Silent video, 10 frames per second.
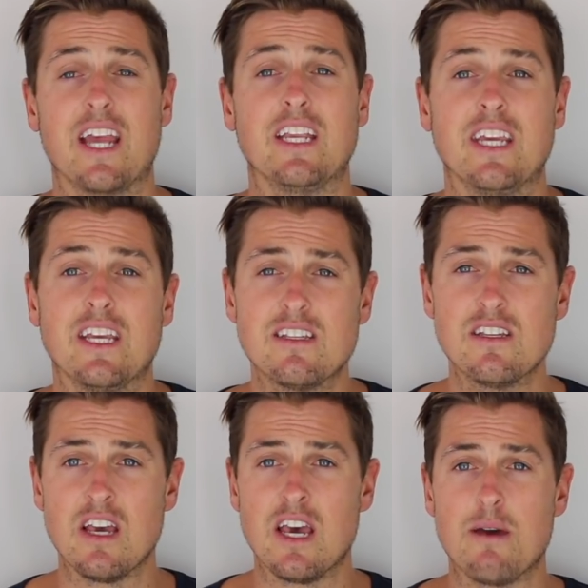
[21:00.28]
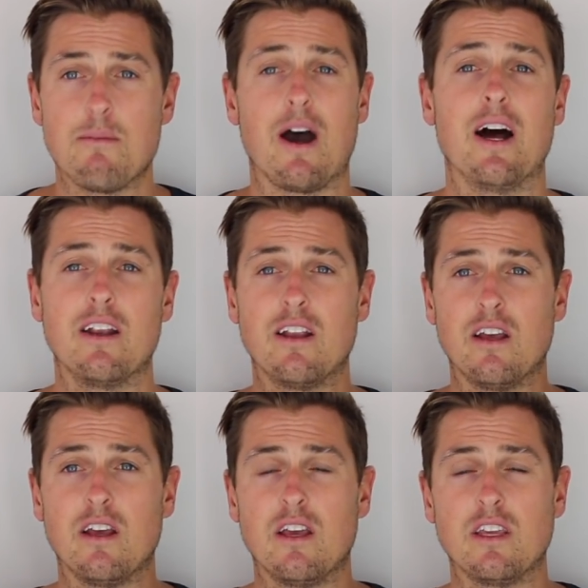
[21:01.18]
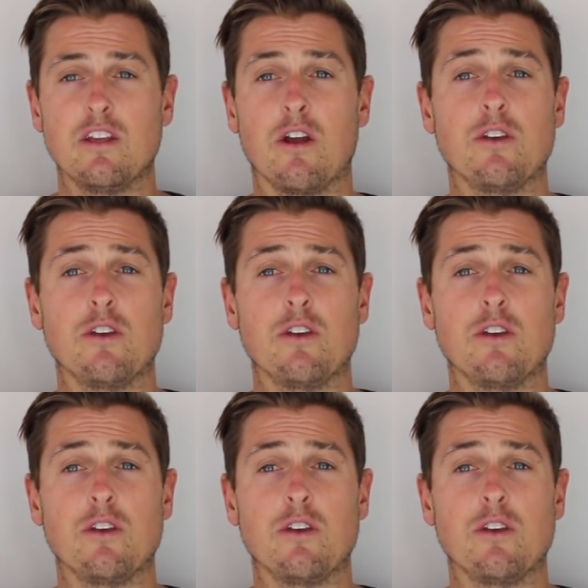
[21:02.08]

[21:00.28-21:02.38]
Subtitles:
10 years. But, you know,